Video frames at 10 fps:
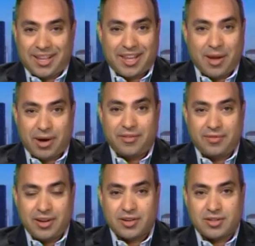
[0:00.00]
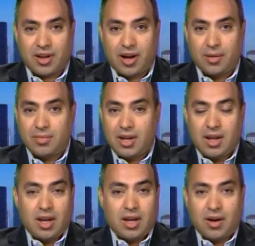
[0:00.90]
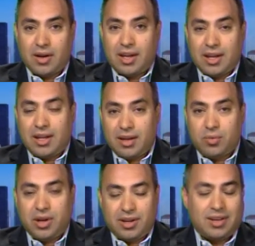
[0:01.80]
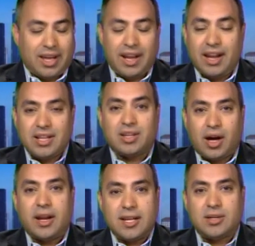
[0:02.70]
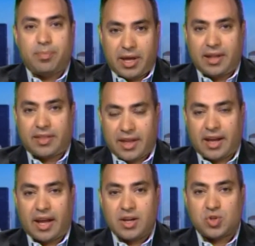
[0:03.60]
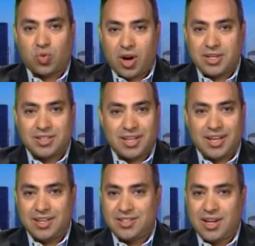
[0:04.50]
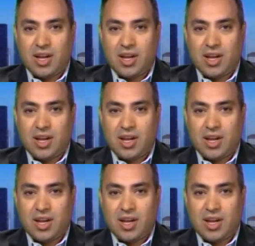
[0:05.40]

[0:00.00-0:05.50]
allay my fears. Um, you know, it, we, it is it is a big thing, and trust is